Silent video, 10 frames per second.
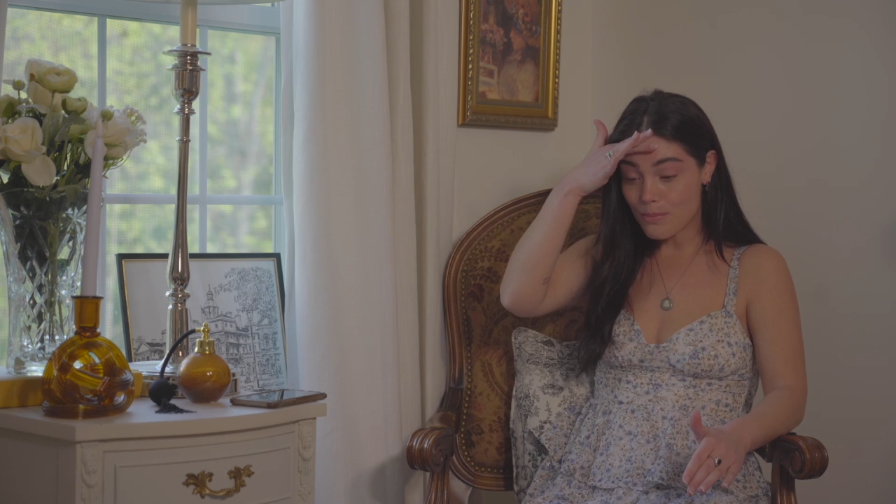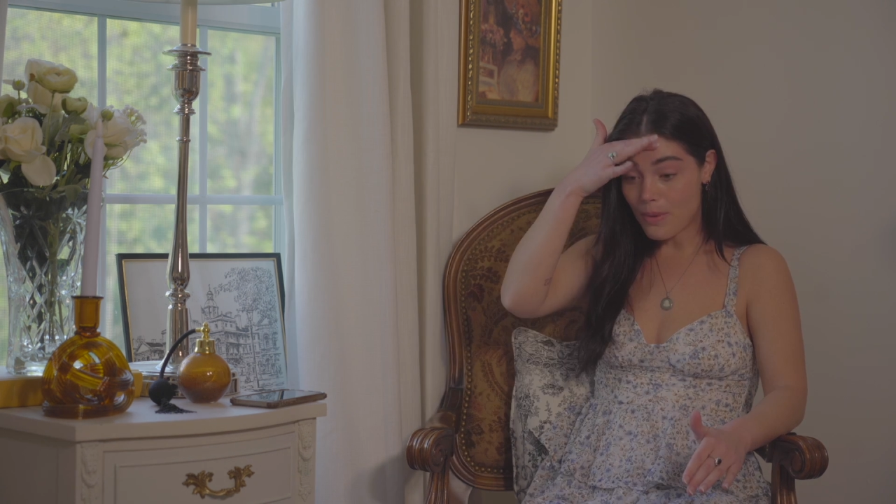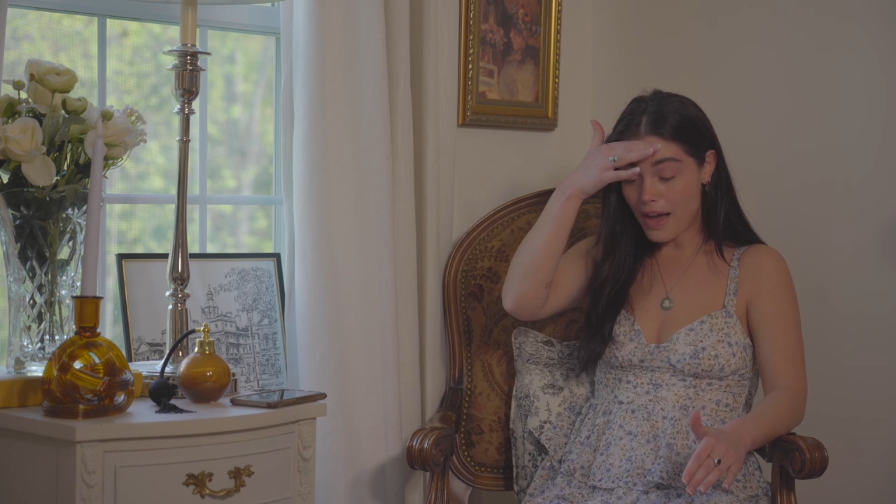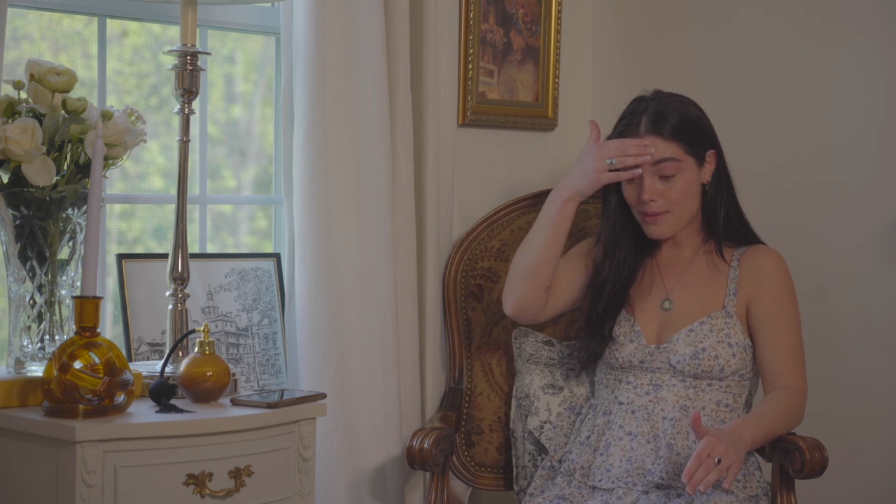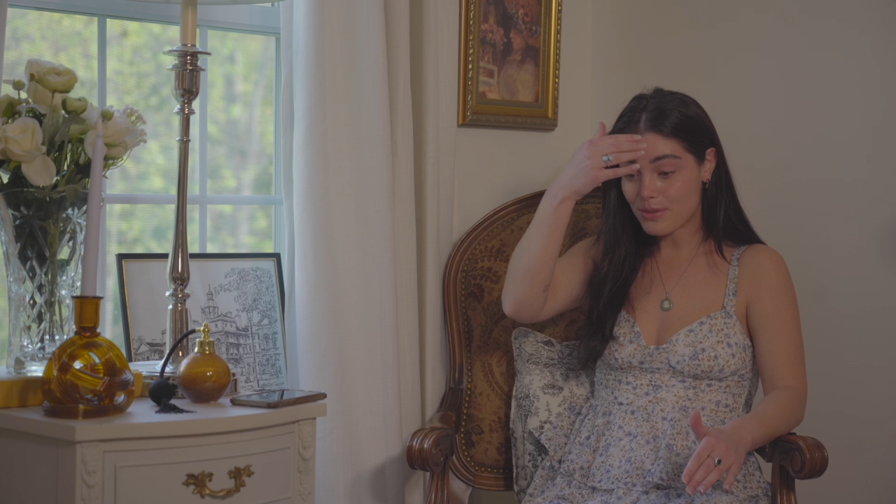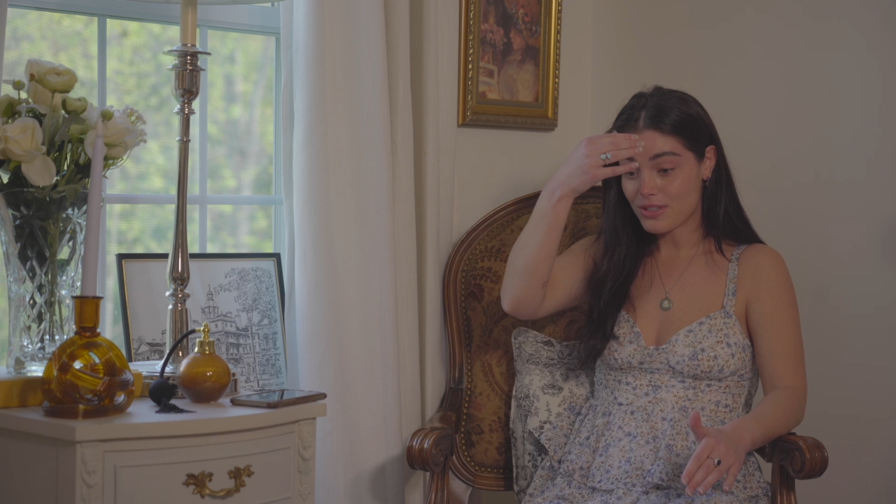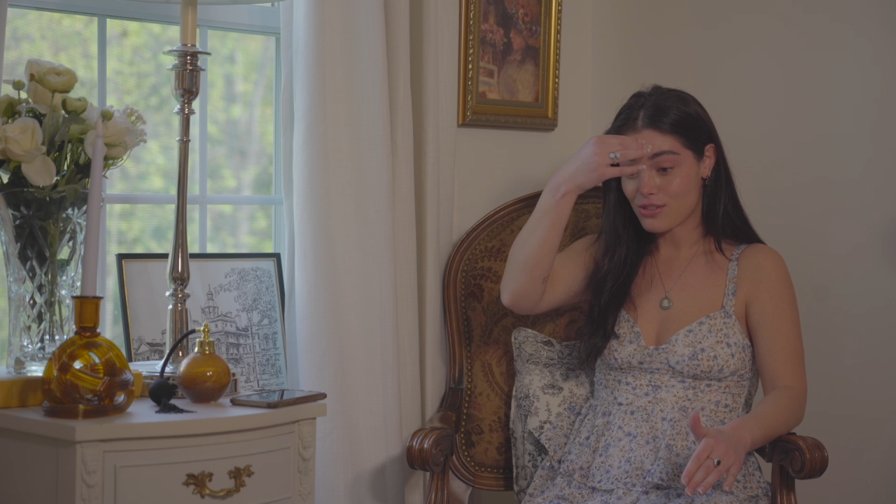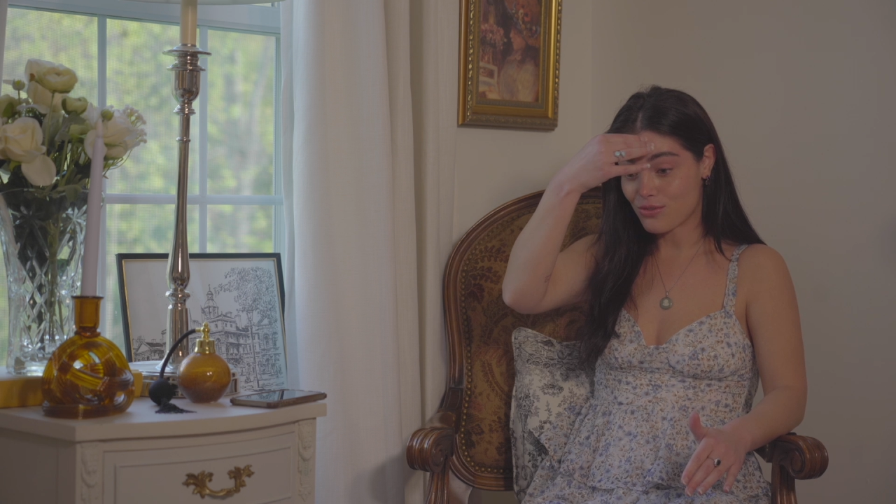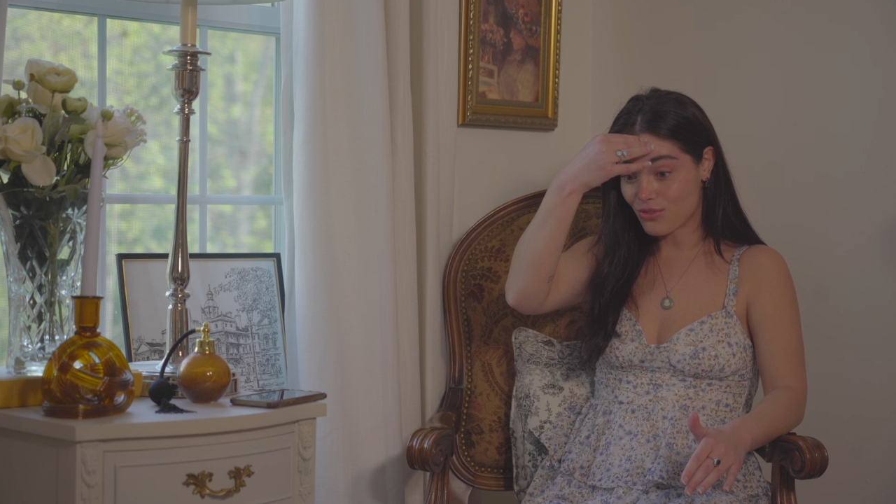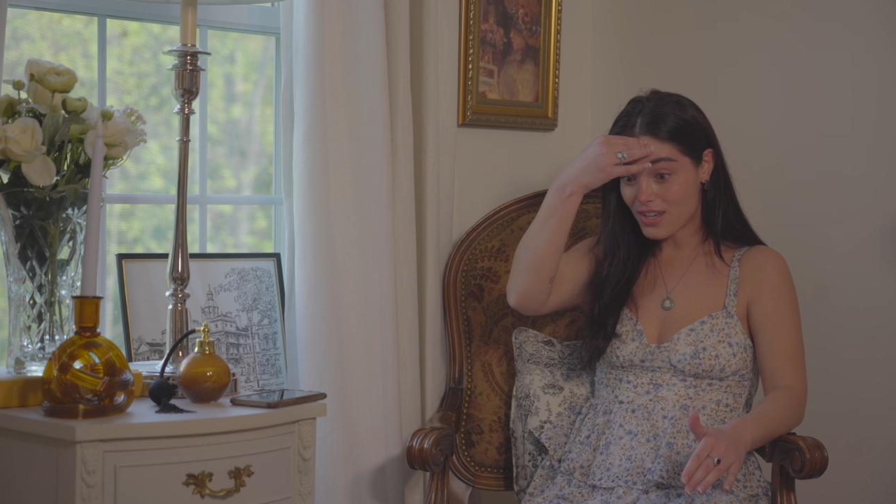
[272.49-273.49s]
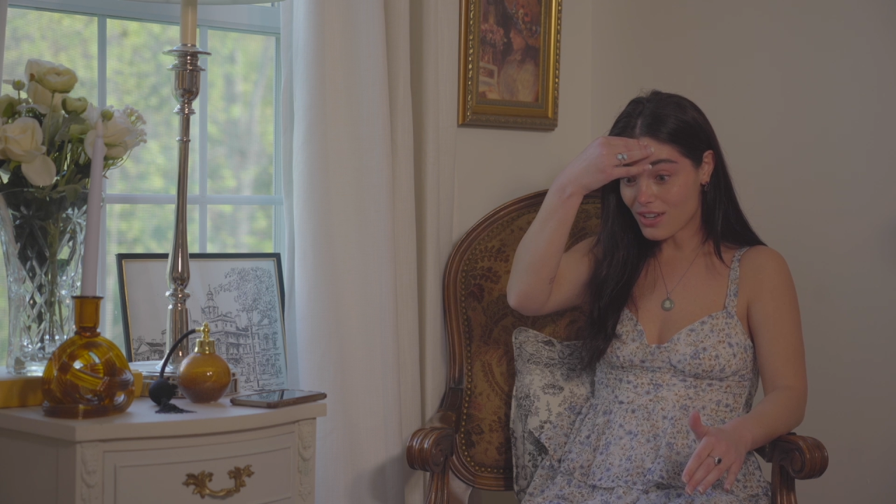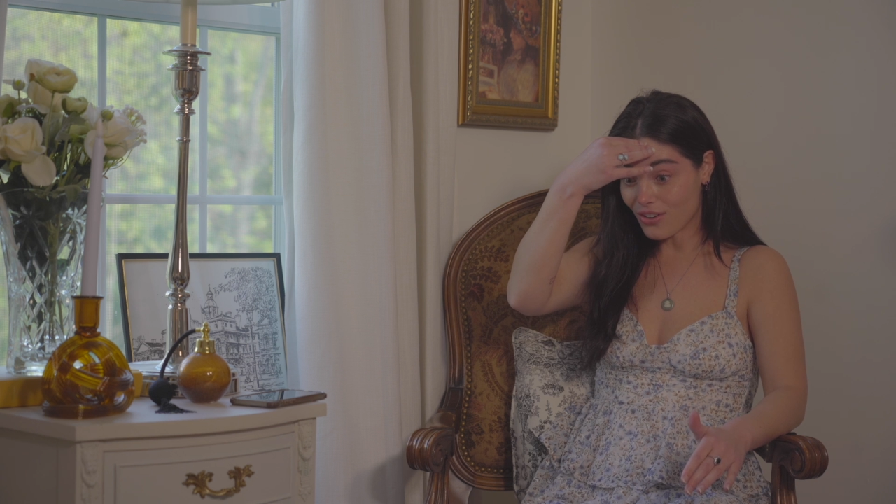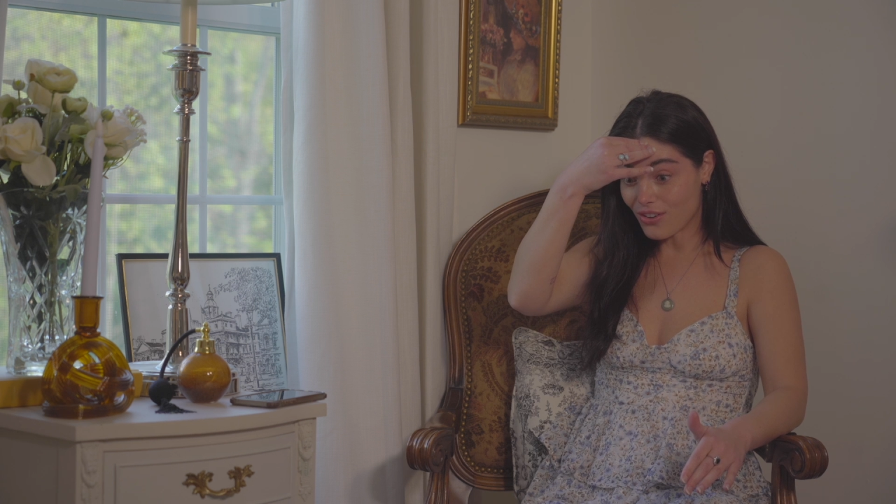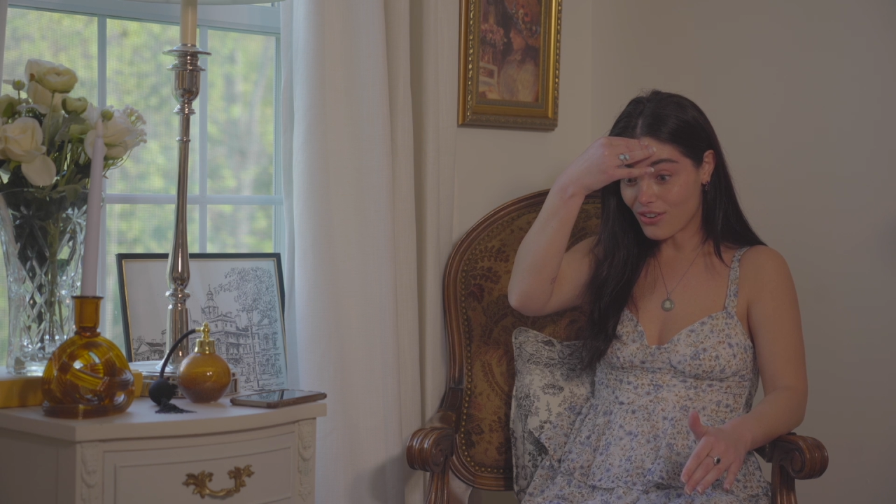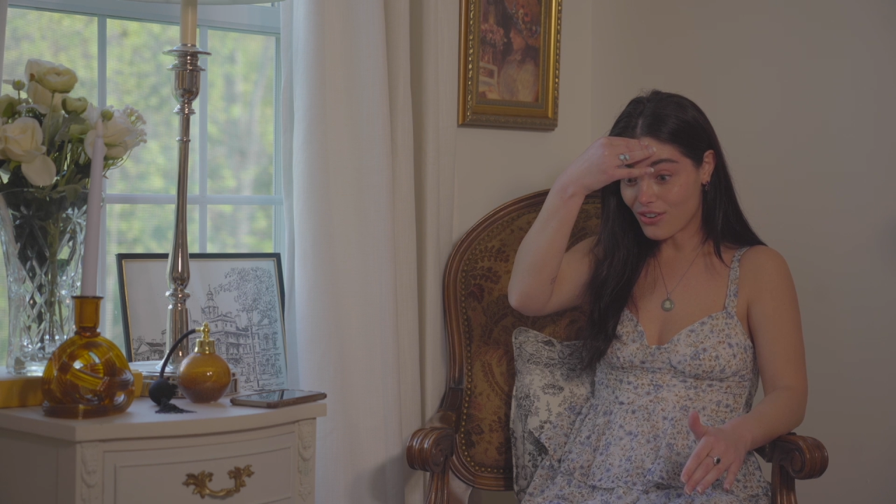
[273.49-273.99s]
Bible is real.